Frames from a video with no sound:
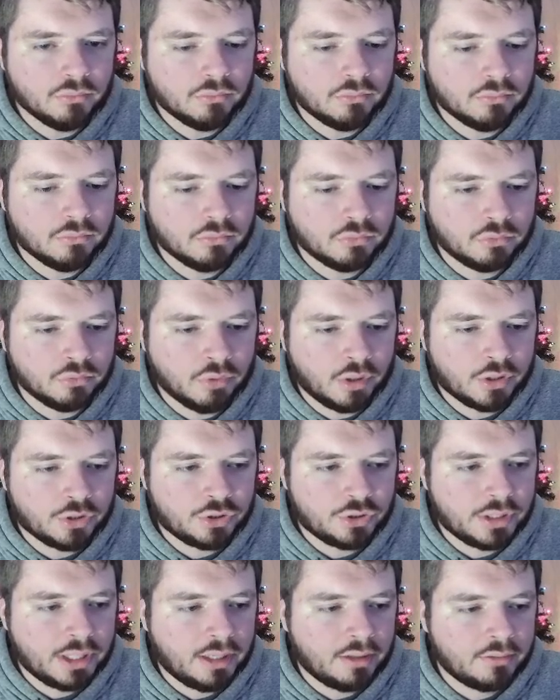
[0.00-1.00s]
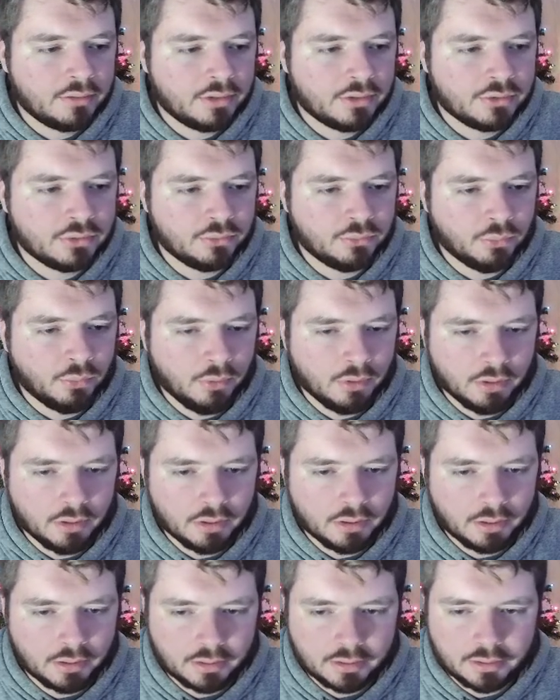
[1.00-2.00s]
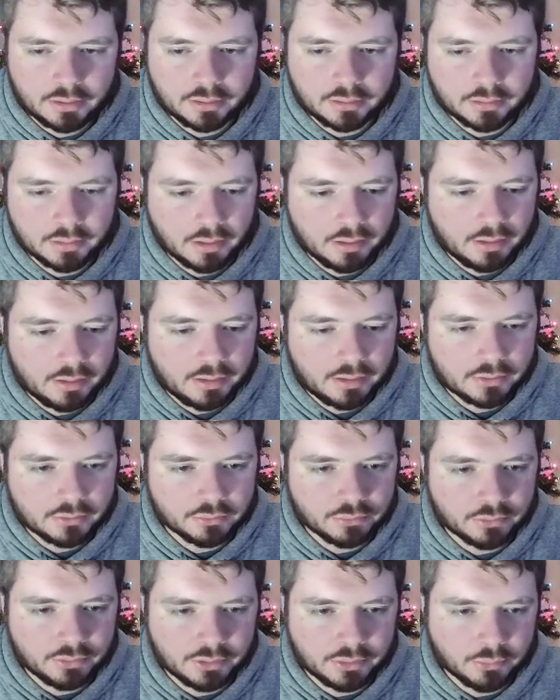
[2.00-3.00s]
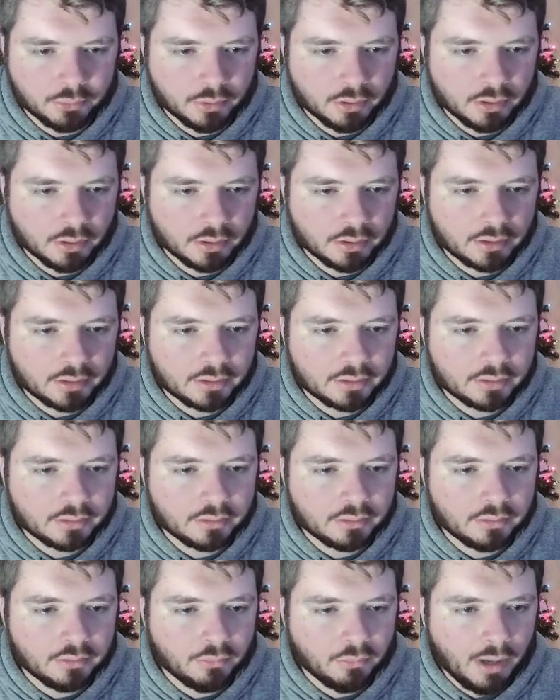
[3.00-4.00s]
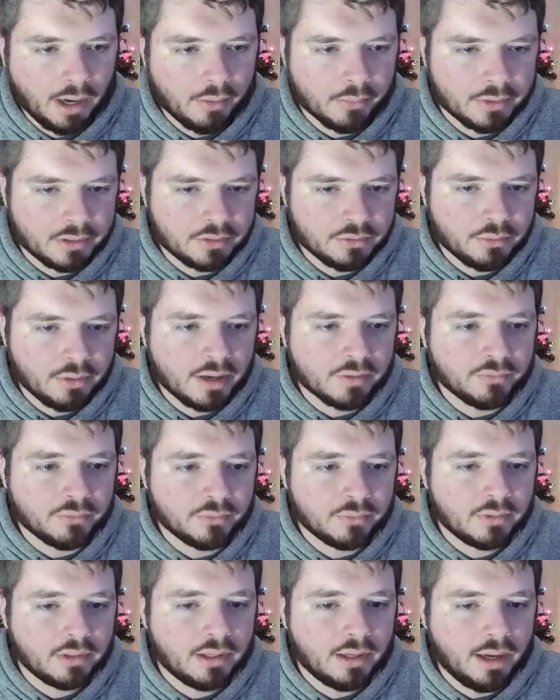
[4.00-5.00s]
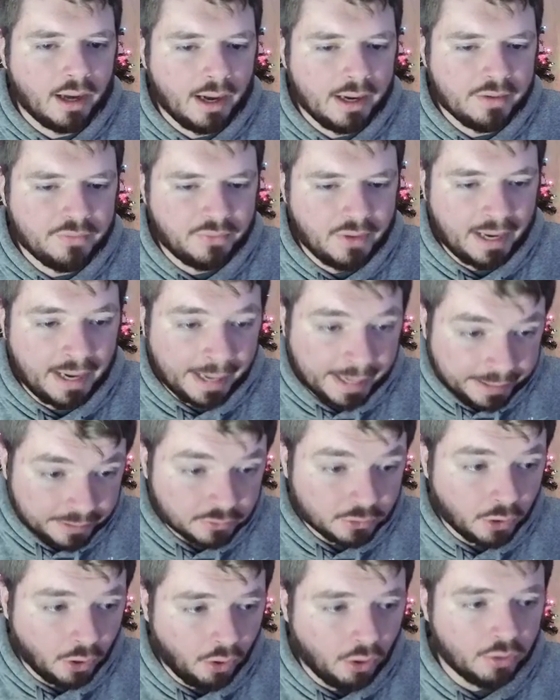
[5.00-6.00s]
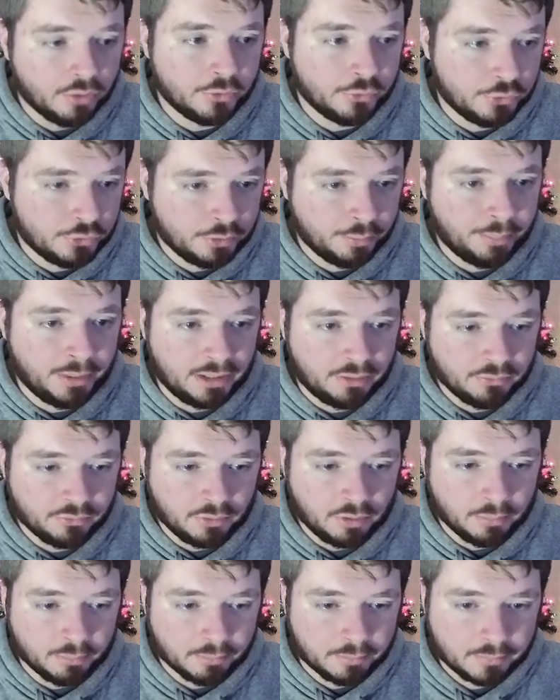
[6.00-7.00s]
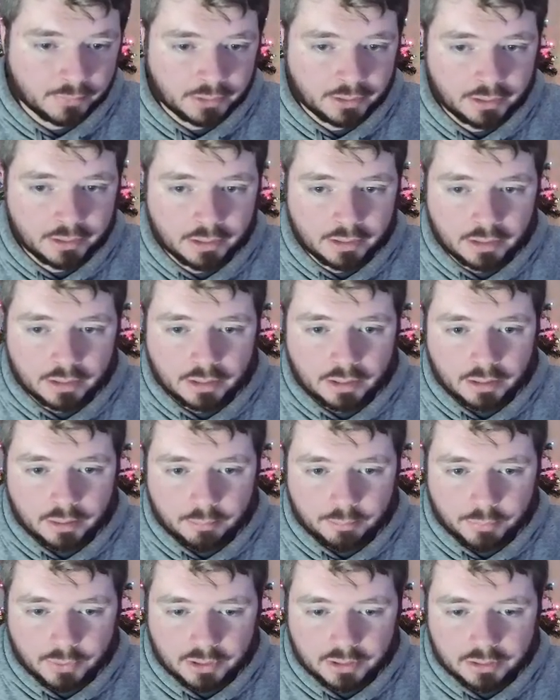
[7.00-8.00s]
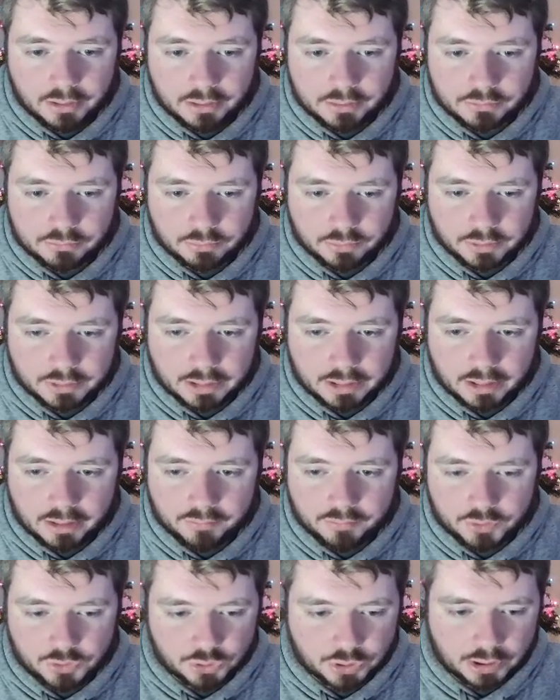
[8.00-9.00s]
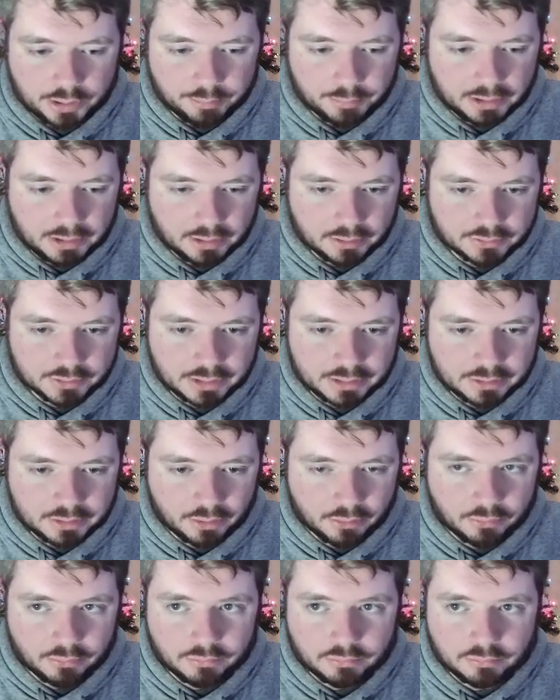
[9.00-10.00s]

Rushdown doesn't work. None of these really work. Wow, I have 8 cards to pick from. But it's really kind of a shame because I don't